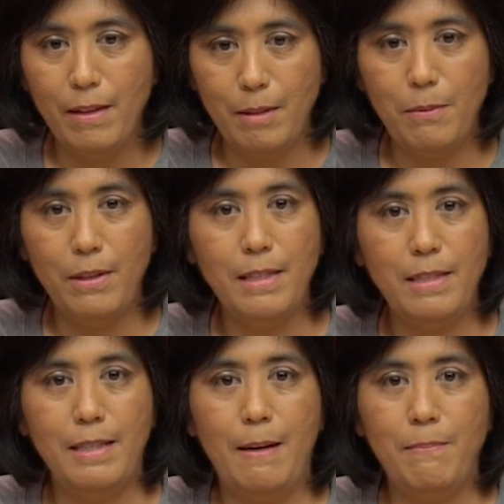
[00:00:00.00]
The point of
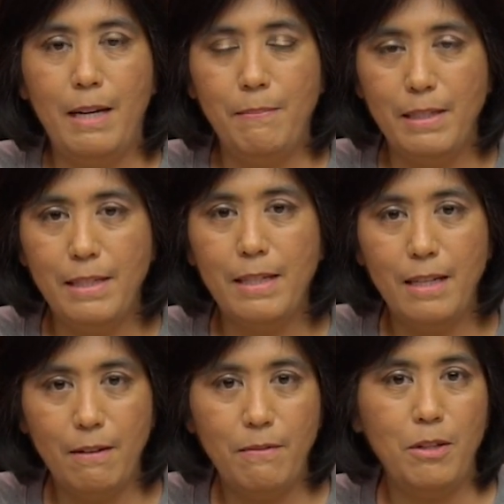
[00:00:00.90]
this laptop is to
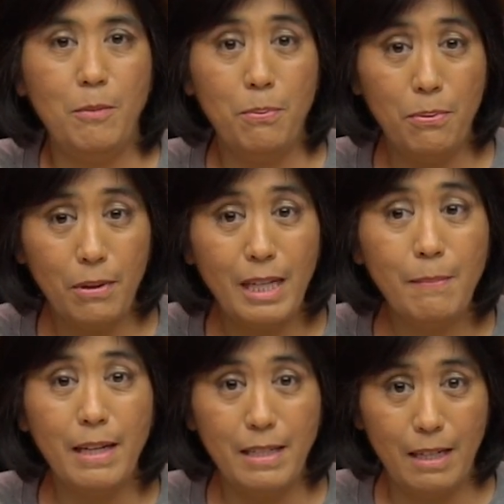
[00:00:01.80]
give you pretty
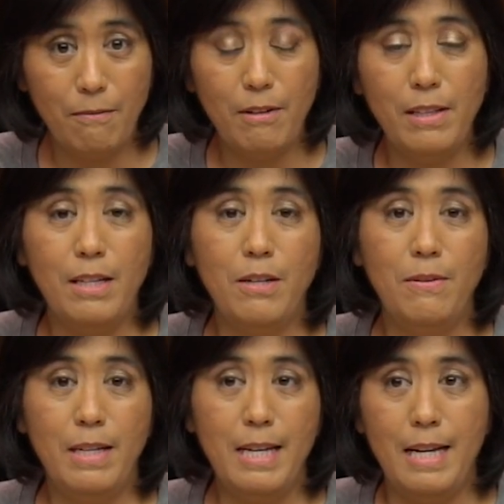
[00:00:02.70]
much everything you
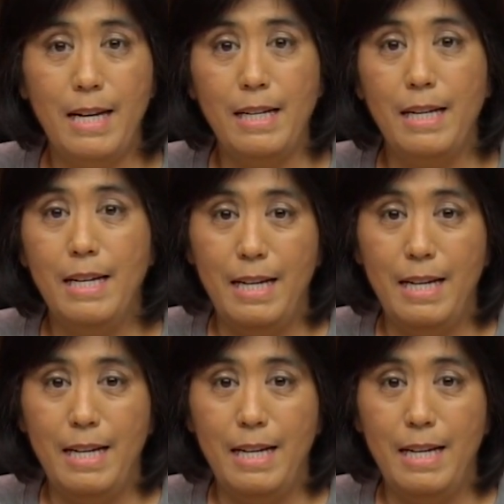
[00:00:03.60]
need